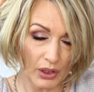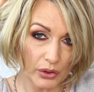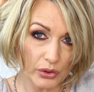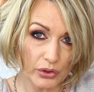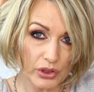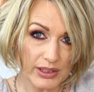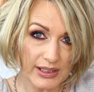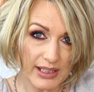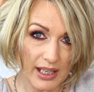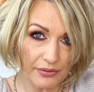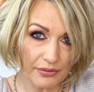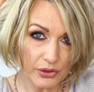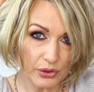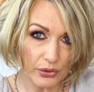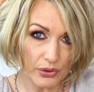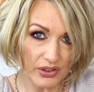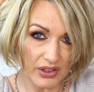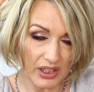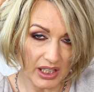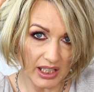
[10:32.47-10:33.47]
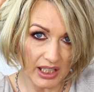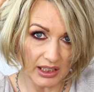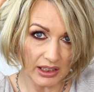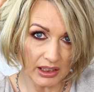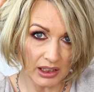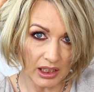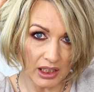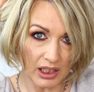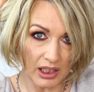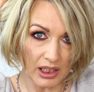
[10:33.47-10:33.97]
You just have to
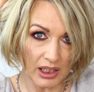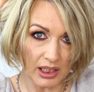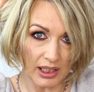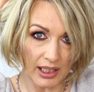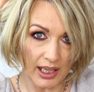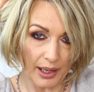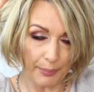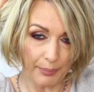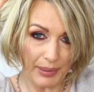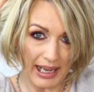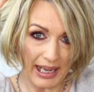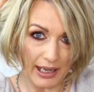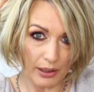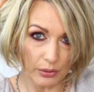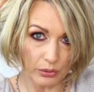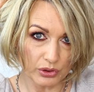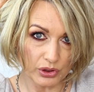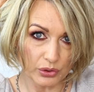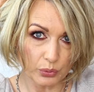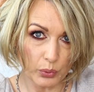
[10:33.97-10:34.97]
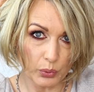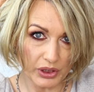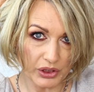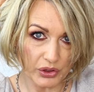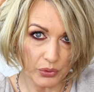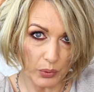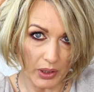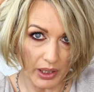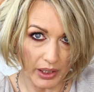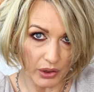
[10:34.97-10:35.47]
think about
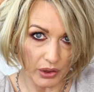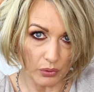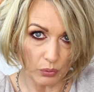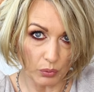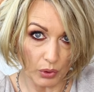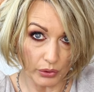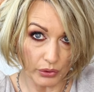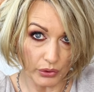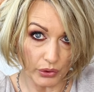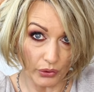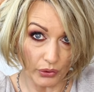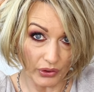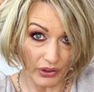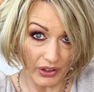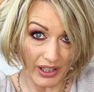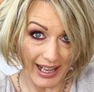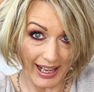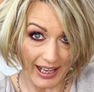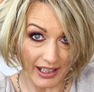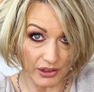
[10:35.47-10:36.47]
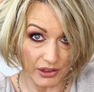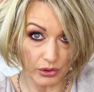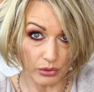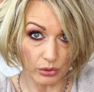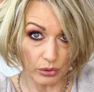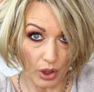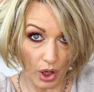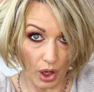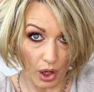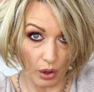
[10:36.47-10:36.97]
which way you want your hair
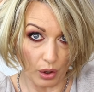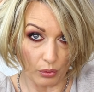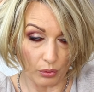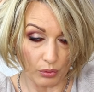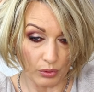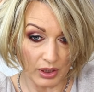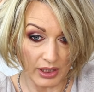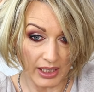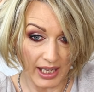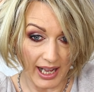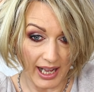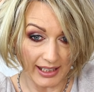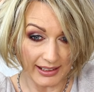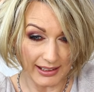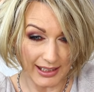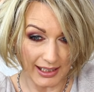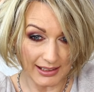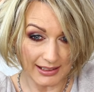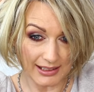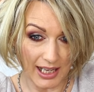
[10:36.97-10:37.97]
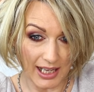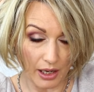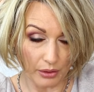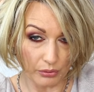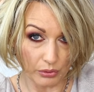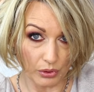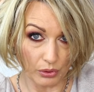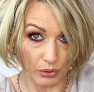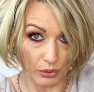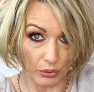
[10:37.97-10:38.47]
to go and that's
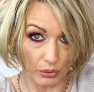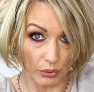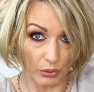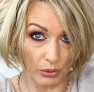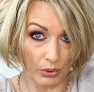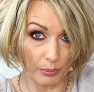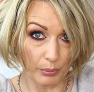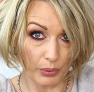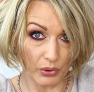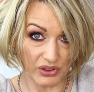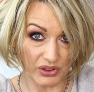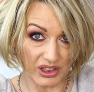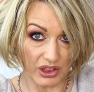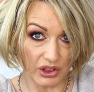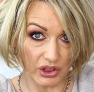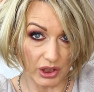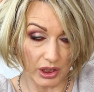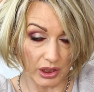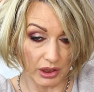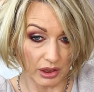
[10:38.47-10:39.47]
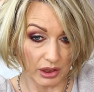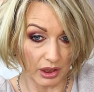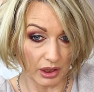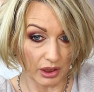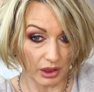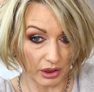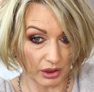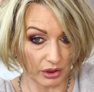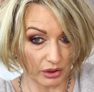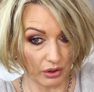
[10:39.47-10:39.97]
how you position
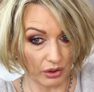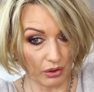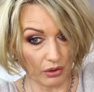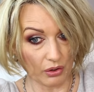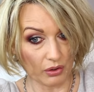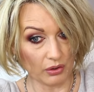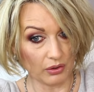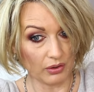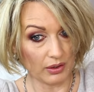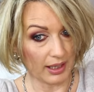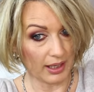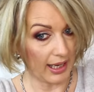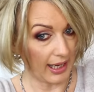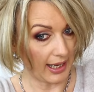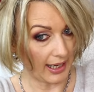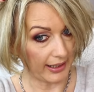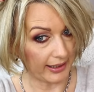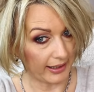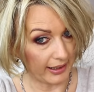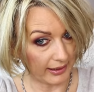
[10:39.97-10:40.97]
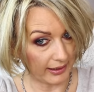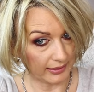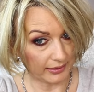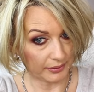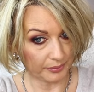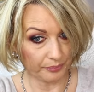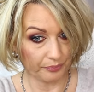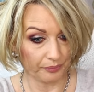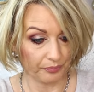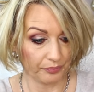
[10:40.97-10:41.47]
your iron.